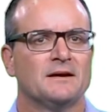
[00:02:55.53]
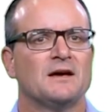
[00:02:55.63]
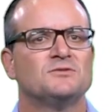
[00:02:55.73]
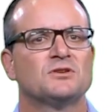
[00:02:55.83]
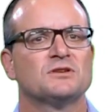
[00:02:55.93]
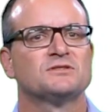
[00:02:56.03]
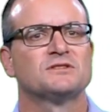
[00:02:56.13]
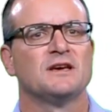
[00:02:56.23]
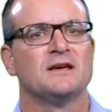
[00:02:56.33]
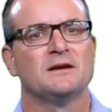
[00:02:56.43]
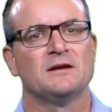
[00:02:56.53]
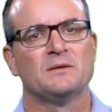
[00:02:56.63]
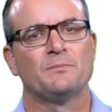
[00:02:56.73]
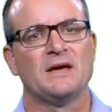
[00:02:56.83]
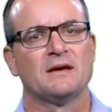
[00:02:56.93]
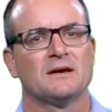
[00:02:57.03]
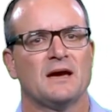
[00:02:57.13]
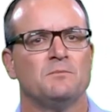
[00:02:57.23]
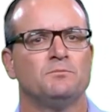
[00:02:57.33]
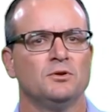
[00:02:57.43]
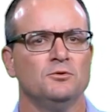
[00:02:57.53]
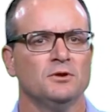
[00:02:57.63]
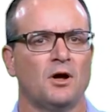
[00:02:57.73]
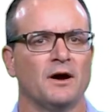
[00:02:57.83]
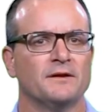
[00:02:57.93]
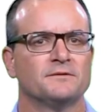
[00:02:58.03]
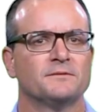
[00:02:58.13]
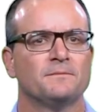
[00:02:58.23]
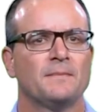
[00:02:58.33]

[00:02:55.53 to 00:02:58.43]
as you can see in the pink and blue lines.